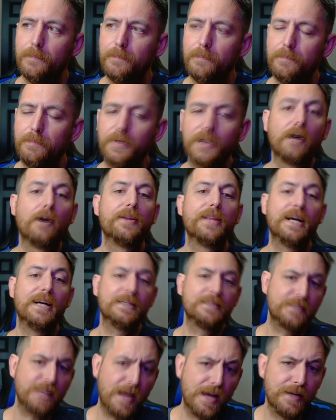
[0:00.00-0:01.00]
But all
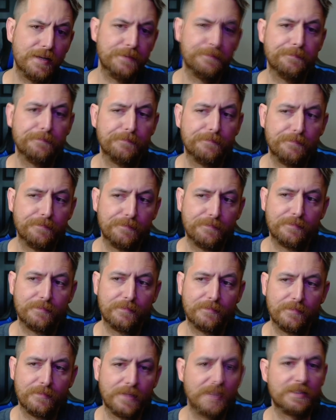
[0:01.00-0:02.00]
that said,
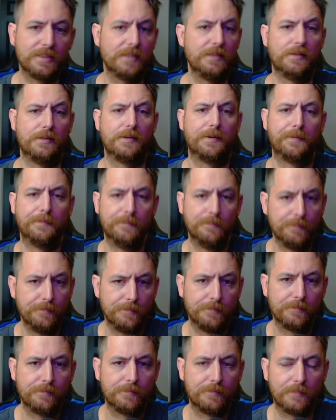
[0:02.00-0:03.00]
it's in there.
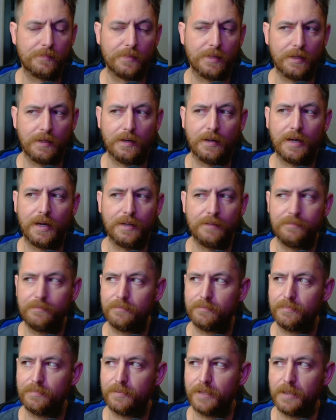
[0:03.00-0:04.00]
I
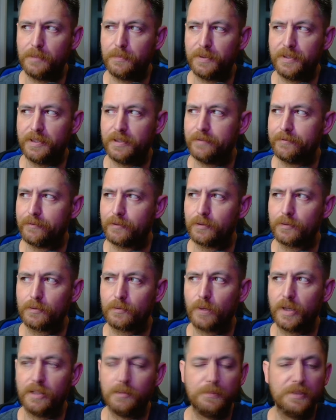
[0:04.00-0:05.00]
played with it for
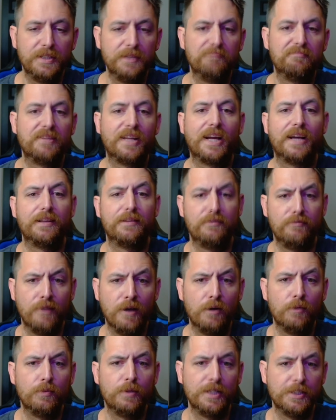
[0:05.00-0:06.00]
quite a bit, had
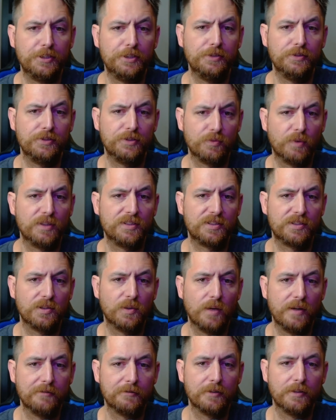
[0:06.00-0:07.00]
no issues
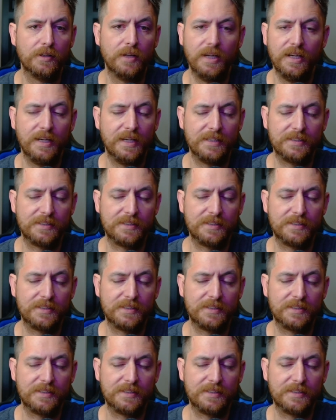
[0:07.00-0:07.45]
whatsoever. It's